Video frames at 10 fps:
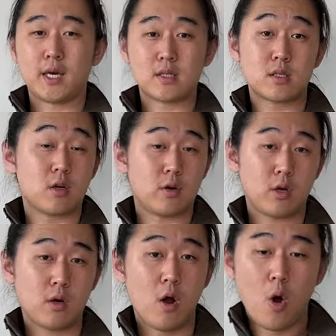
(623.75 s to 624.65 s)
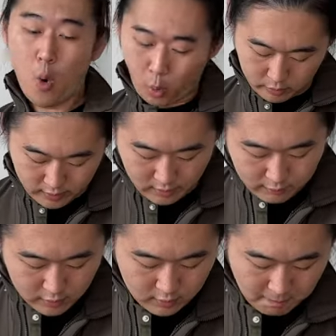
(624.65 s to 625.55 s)
exterior, or
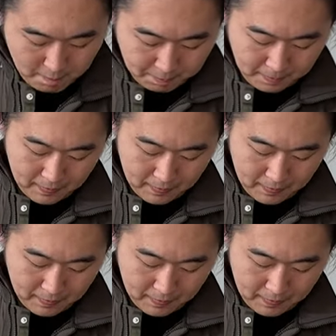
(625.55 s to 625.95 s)
even